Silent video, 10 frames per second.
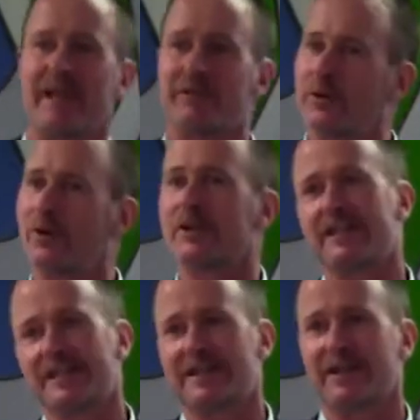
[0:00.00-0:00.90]
And of
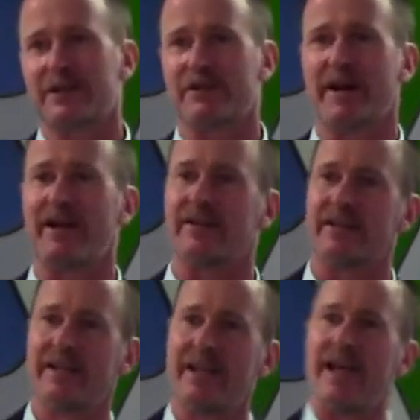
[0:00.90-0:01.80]
course, it stuck
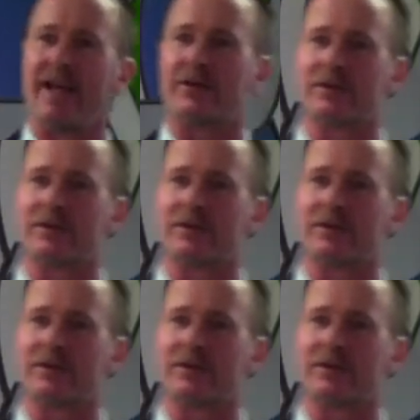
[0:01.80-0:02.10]
around. And